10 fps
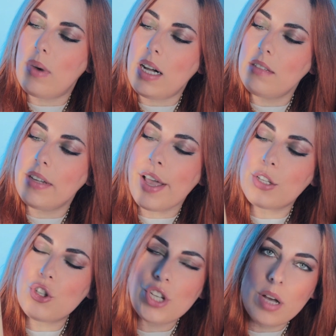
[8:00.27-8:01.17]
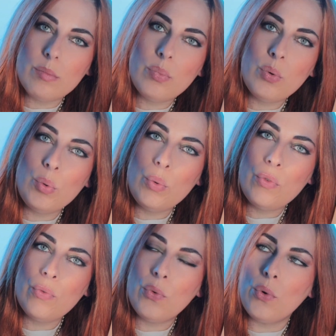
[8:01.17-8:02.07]
Malva shampoo
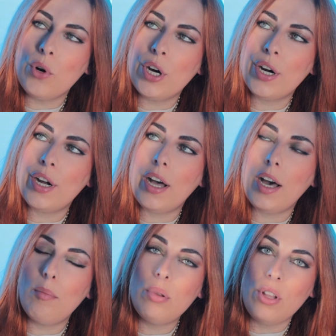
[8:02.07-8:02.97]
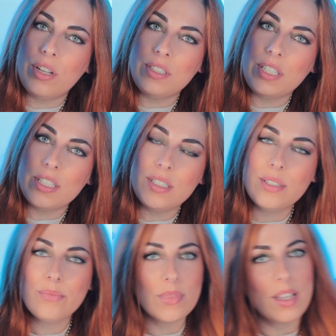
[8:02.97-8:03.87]
for
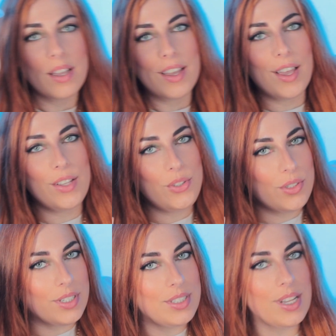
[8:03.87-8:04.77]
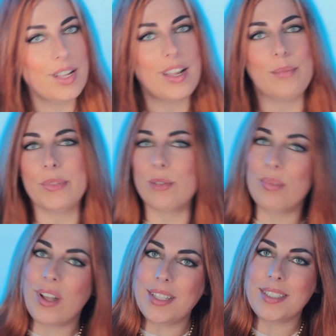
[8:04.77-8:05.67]
blondies. As you can tell, I'm not
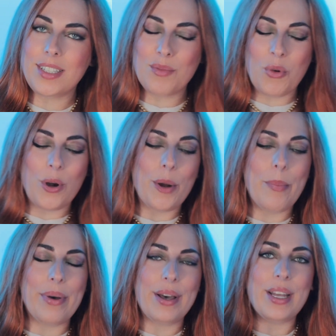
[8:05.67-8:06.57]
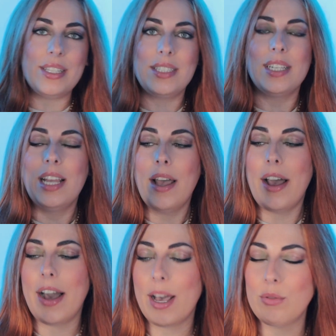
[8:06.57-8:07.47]
blonde anymore, but
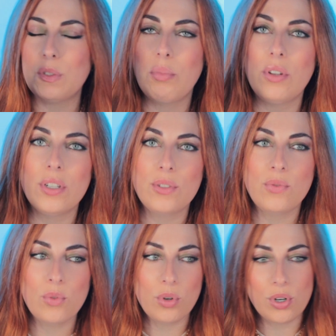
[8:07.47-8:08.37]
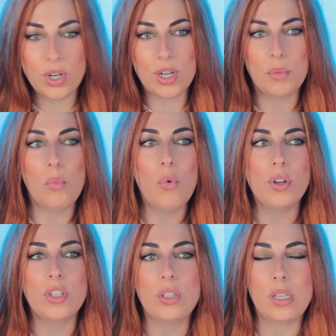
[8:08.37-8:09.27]
I was blonde for
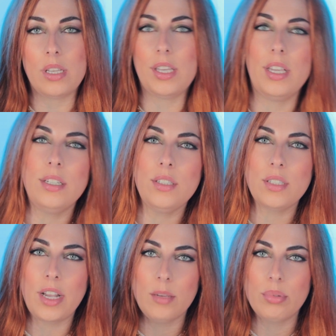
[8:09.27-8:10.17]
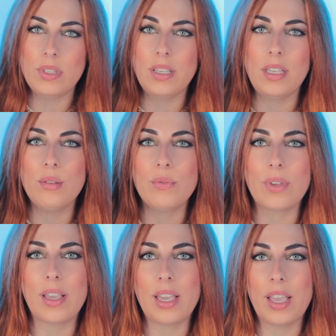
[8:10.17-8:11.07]
more than 3 years, I
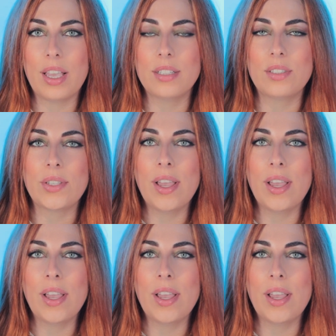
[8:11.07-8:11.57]
believe, and